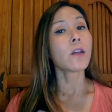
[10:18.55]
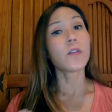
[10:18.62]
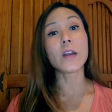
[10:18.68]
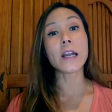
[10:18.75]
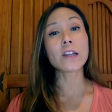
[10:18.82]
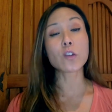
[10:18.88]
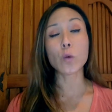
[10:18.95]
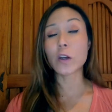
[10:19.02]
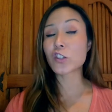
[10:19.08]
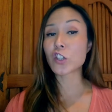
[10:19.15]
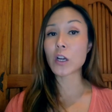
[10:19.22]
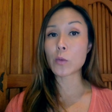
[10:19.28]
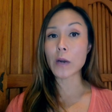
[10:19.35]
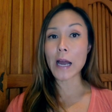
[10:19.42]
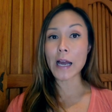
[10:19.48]
The next
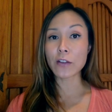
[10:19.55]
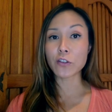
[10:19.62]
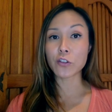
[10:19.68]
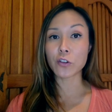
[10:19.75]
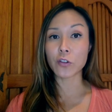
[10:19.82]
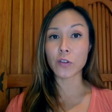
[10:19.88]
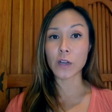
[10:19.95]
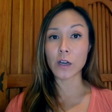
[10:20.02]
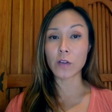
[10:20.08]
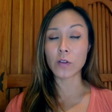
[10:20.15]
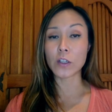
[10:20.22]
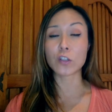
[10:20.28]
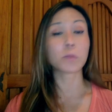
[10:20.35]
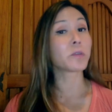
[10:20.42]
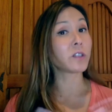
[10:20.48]
question I would ask yourself
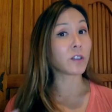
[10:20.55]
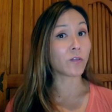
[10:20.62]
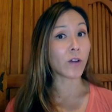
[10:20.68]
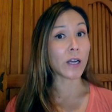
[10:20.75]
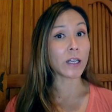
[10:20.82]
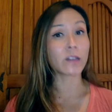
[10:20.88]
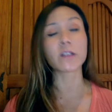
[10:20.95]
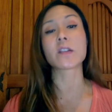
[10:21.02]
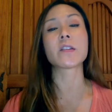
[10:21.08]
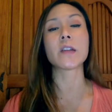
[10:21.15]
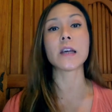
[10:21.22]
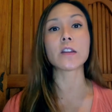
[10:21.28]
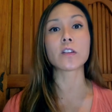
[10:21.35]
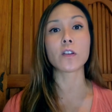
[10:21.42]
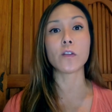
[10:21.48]
in terms of defining
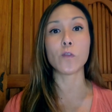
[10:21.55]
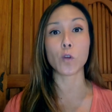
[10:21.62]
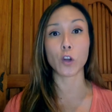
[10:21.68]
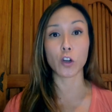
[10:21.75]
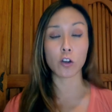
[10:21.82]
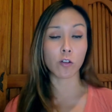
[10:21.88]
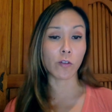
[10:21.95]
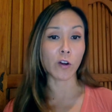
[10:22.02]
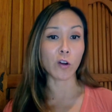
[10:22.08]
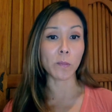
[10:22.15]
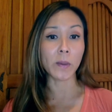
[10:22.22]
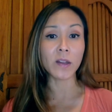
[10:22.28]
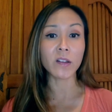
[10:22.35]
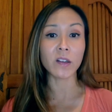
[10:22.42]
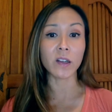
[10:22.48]
success for your career and
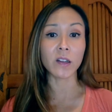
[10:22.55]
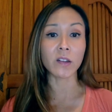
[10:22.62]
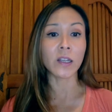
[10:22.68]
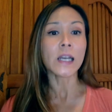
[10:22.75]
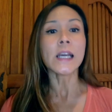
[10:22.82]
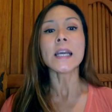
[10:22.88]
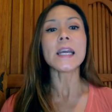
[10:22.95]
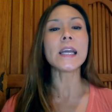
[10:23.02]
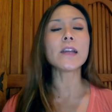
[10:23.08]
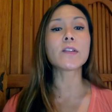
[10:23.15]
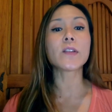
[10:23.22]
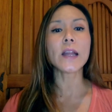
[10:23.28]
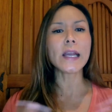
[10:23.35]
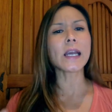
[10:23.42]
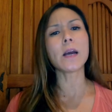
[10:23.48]
business
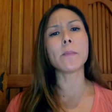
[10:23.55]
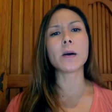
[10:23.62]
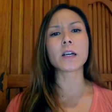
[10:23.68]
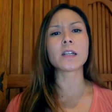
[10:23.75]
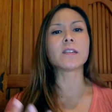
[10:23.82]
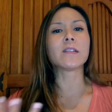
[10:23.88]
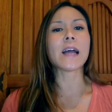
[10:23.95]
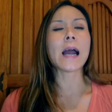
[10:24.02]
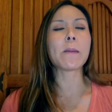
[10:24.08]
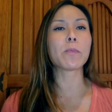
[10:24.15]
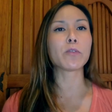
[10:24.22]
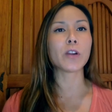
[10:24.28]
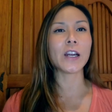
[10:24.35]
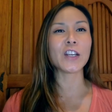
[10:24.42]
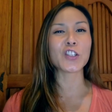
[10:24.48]
is thinking about
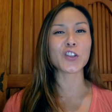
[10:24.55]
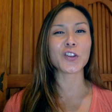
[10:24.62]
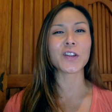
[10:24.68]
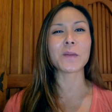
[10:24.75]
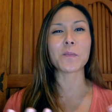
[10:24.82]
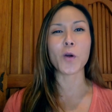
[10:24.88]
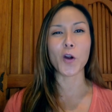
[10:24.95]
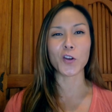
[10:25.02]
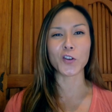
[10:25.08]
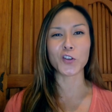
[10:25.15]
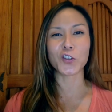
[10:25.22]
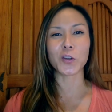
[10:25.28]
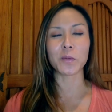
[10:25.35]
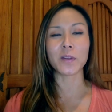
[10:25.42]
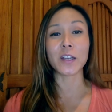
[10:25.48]
collaborations and
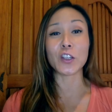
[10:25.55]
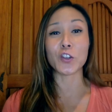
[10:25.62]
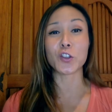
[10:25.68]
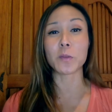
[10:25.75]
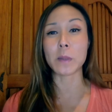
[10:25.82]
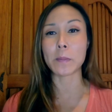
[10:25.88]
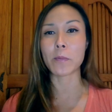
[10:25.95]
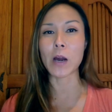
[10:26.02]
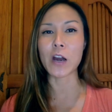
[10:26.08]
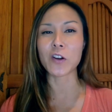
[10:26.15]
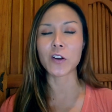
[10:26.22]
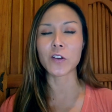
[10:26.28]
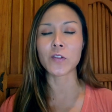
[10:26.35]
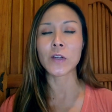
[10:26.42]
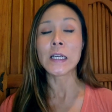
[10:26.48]
partnerships that you should be
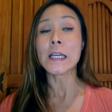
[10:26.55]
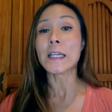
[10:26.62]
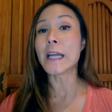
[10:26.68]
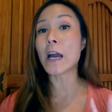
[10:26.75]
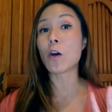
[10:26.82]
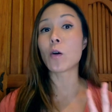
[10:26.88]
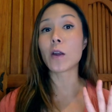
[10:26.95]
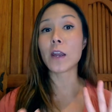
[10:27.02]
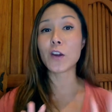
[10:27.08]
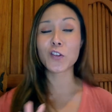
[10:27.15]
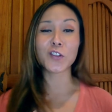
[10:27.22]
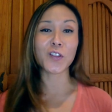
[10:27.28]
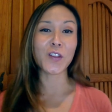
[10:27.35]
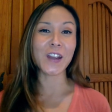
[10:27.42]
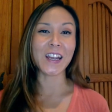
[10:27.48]
proud of. Now,
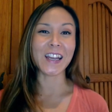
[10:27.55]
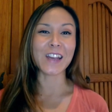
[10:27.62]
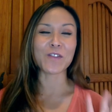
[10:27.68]
here's the thing.